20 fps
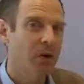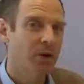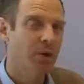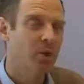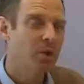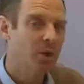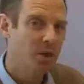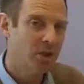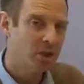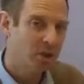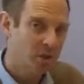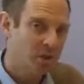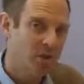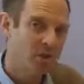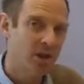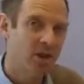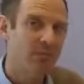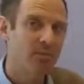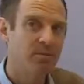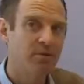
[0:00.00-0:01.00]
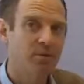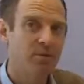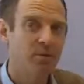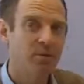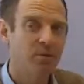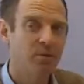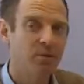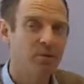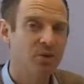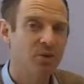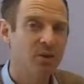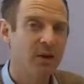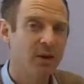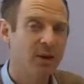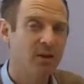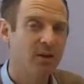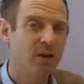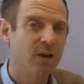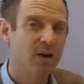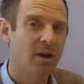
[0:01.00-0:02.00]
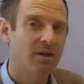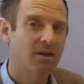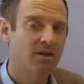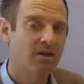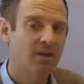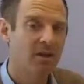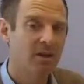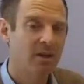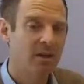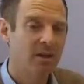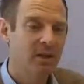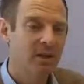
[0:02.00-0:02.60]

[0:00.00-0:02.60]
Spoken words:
and you can use them to analyze